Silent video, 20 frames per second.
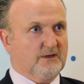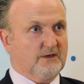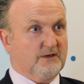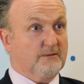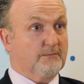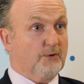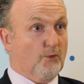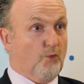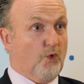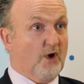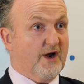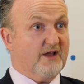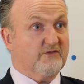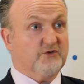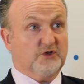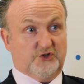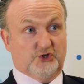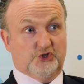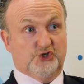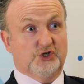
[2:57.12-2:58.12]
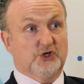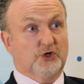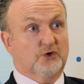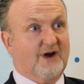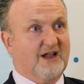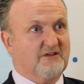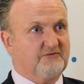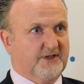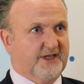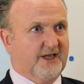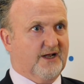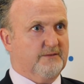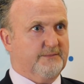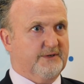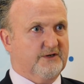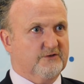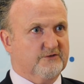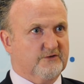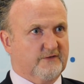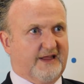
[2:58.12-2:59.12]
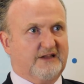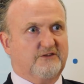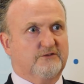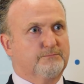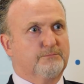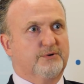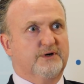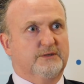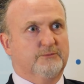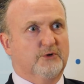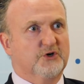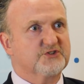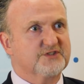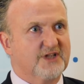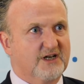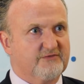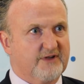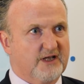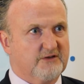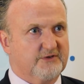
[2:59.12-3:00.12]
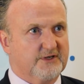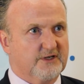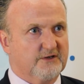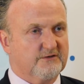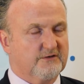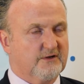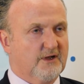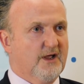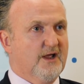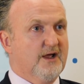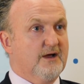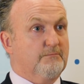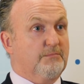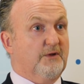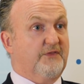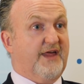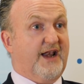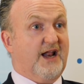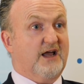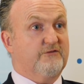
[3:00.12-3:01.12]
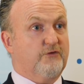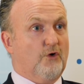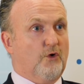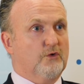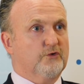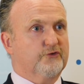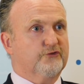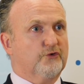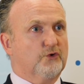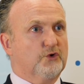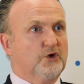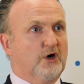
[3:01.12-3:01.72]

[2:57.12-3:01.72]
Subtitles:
Number one, I've got the geographic element, so that's pretty much self-evident. But then I've also